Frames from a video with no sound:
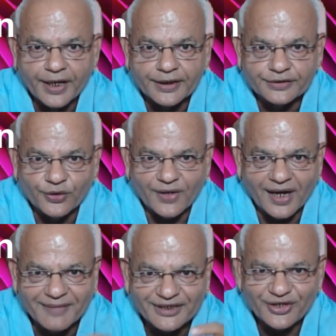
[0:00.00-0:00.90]
So
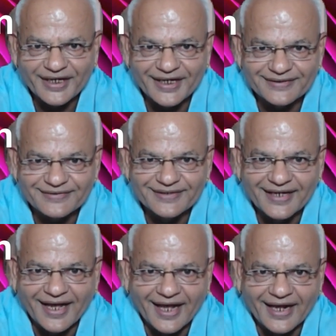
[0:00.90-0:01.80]
come and join us,
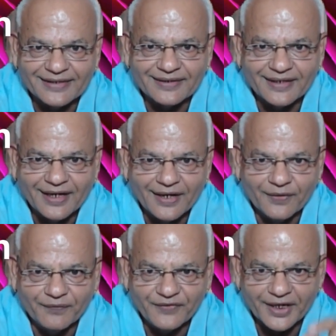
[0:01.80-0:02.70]
and we
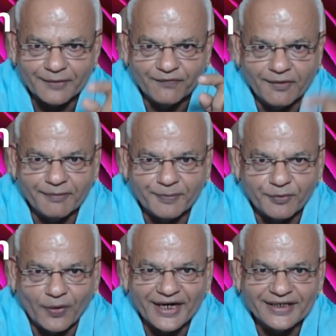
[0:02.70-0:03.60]
will be
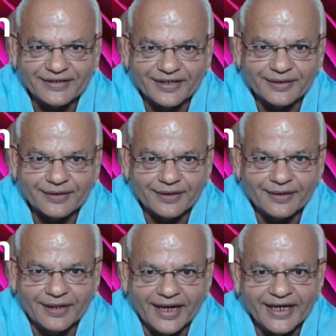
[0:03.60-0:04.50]
providing the
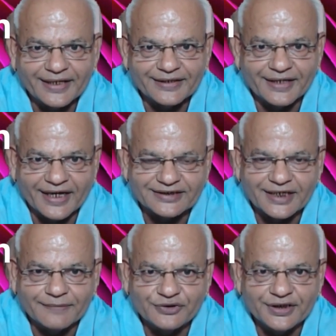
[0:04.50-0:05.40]
link in the
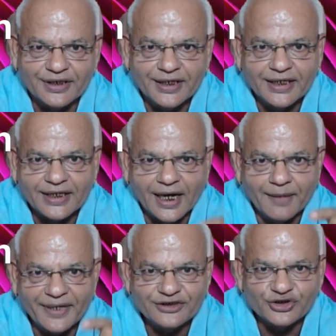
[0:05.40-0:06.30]
description.
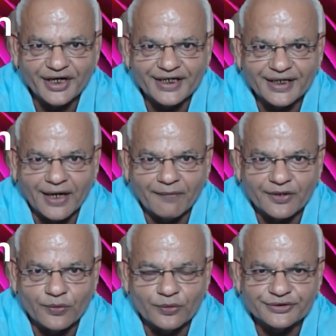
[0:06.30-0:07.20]
Come and join our
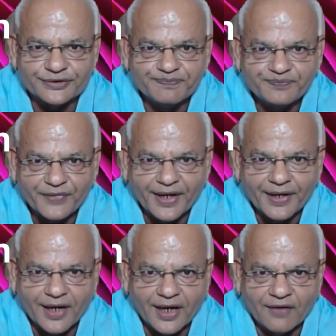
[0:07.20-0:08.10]
course
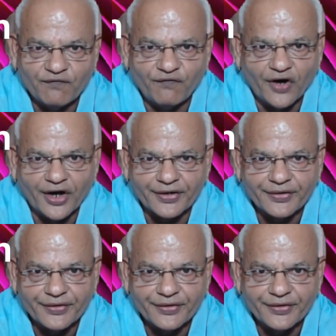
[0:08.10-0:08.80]
for